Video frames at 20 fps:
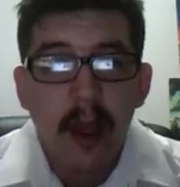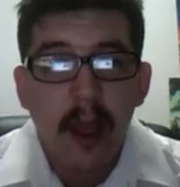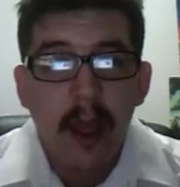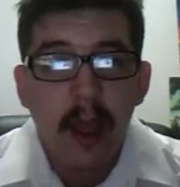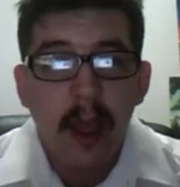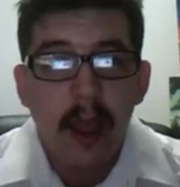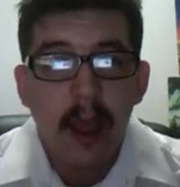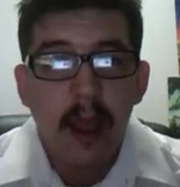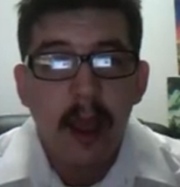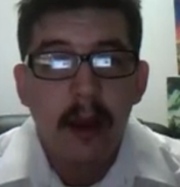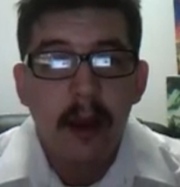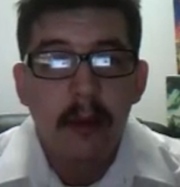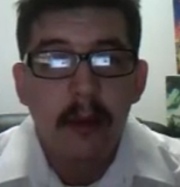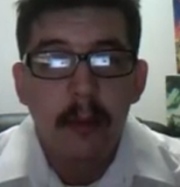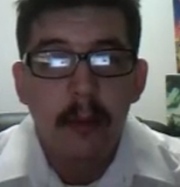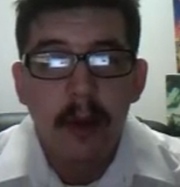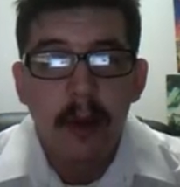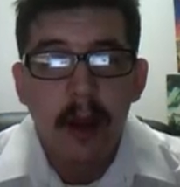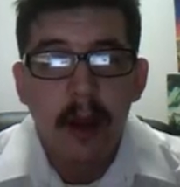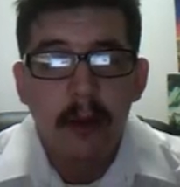and
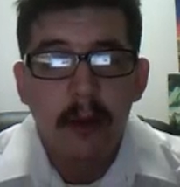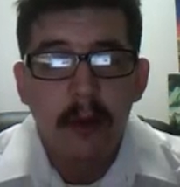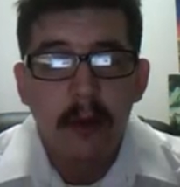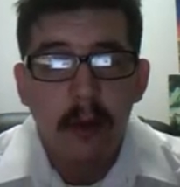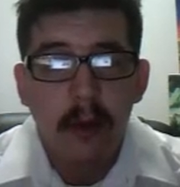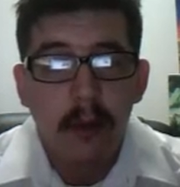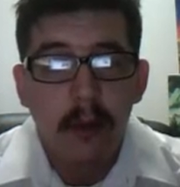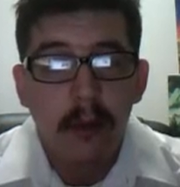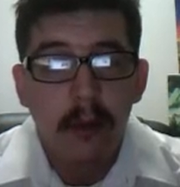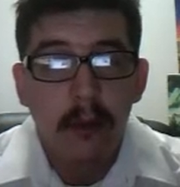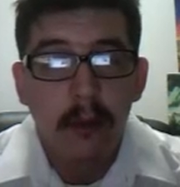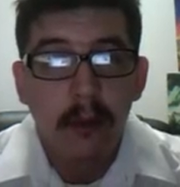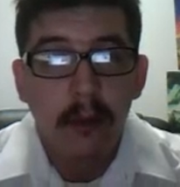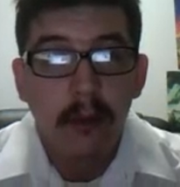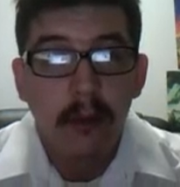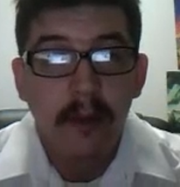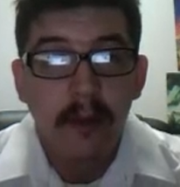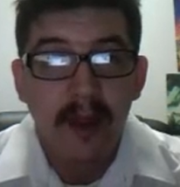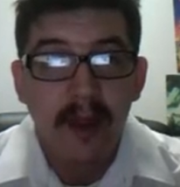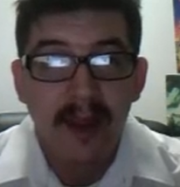got
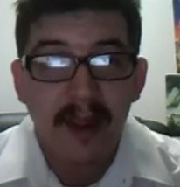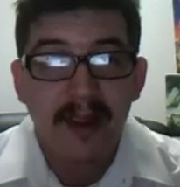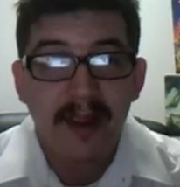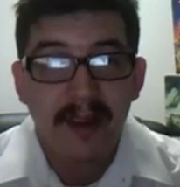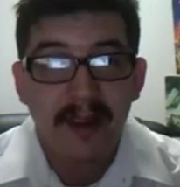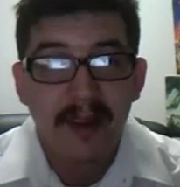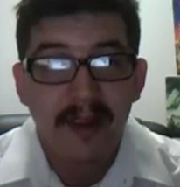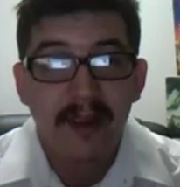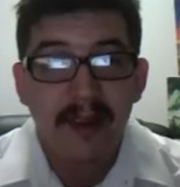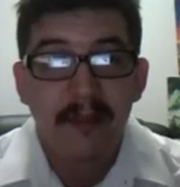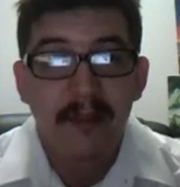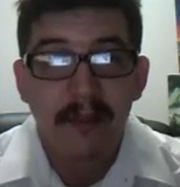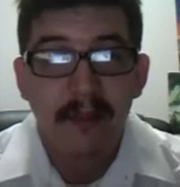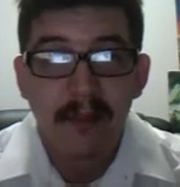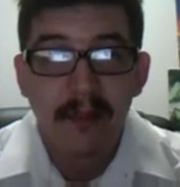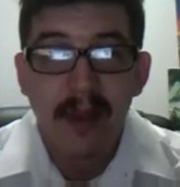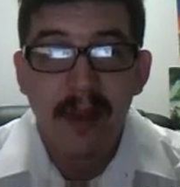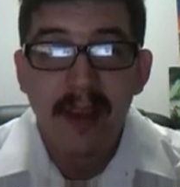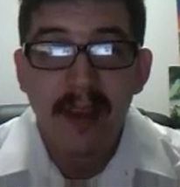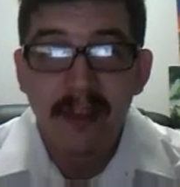told to
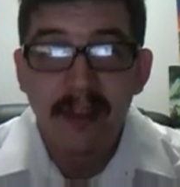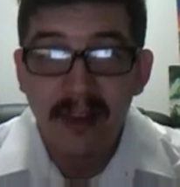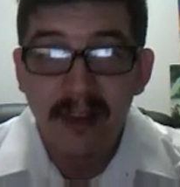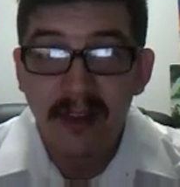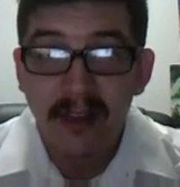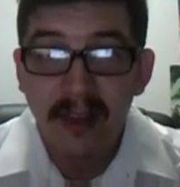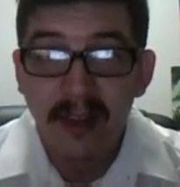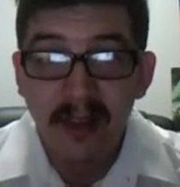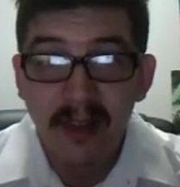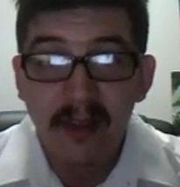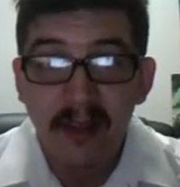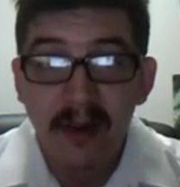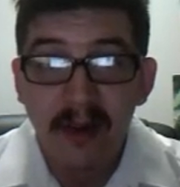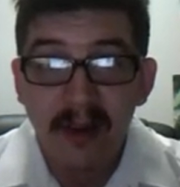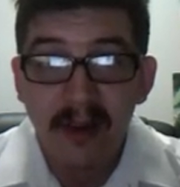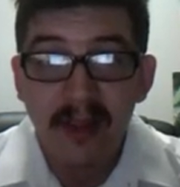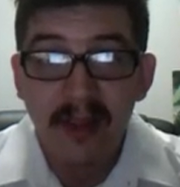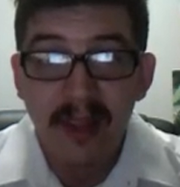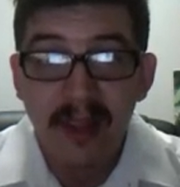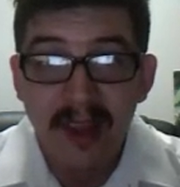basically
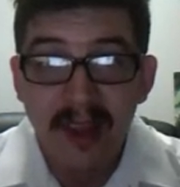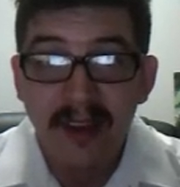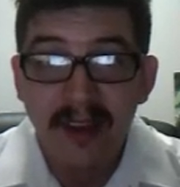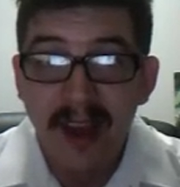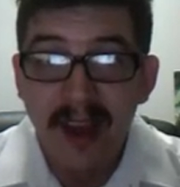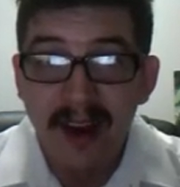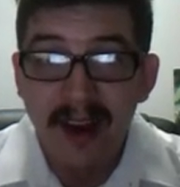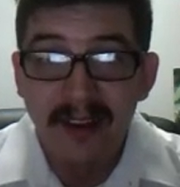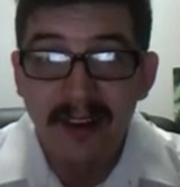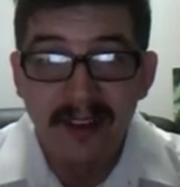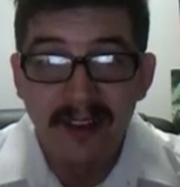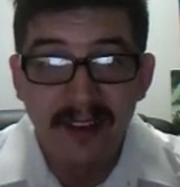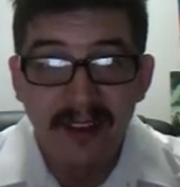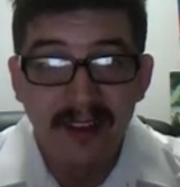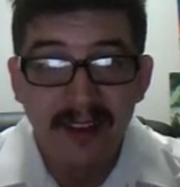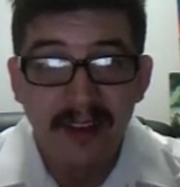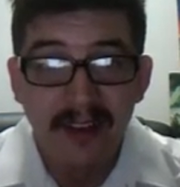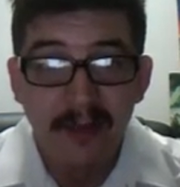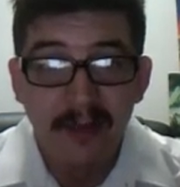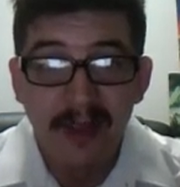learn the entire
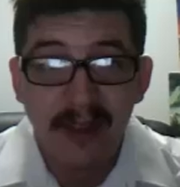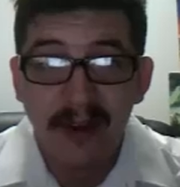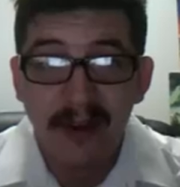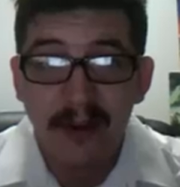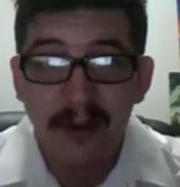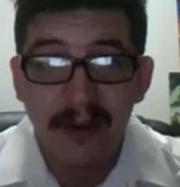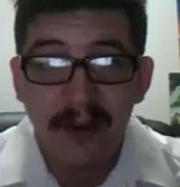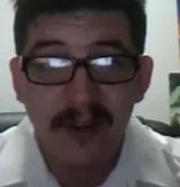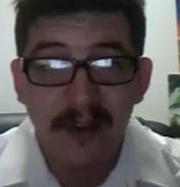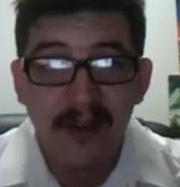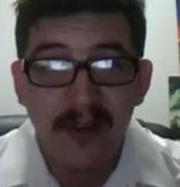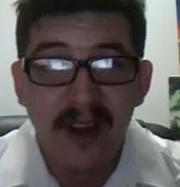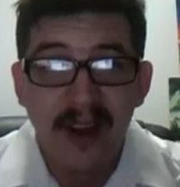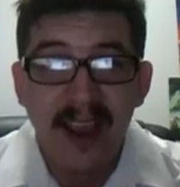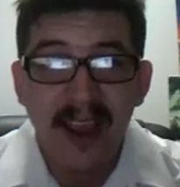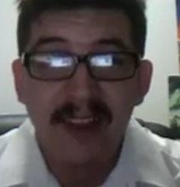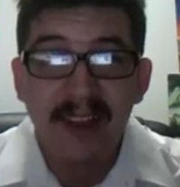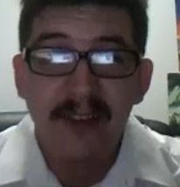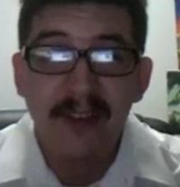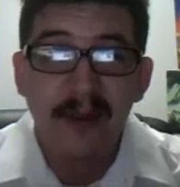system in the course of a
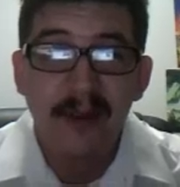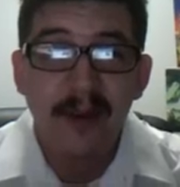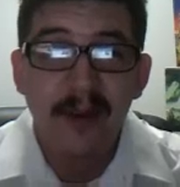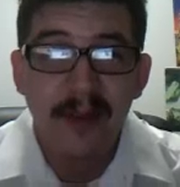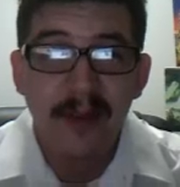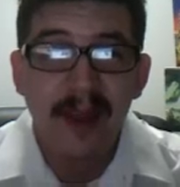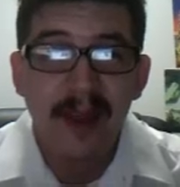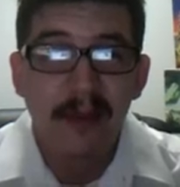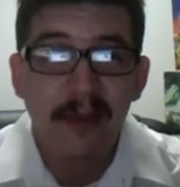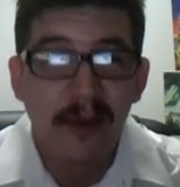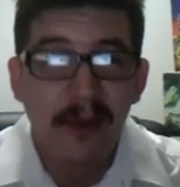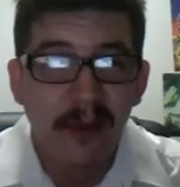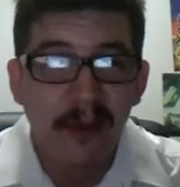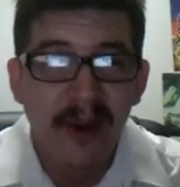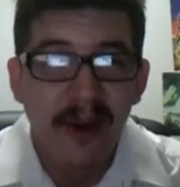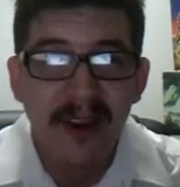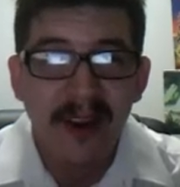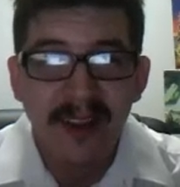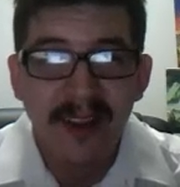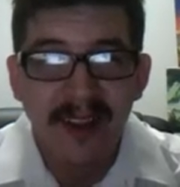night so we'd be able to
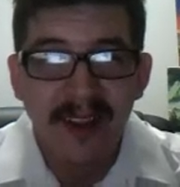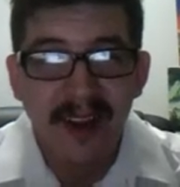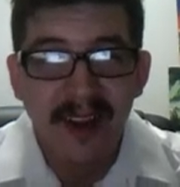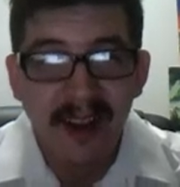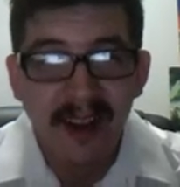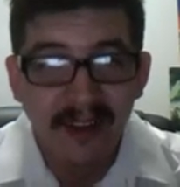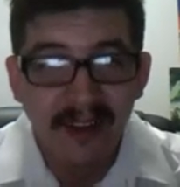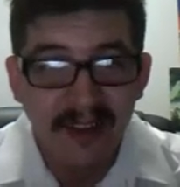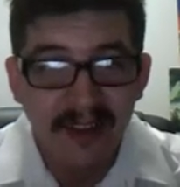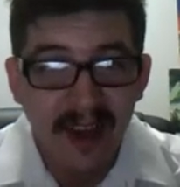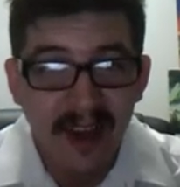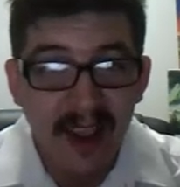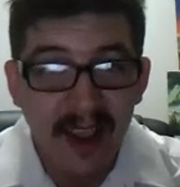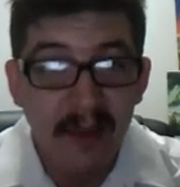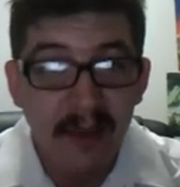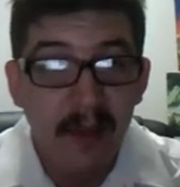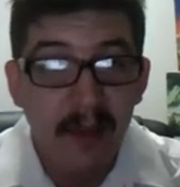run it the next day.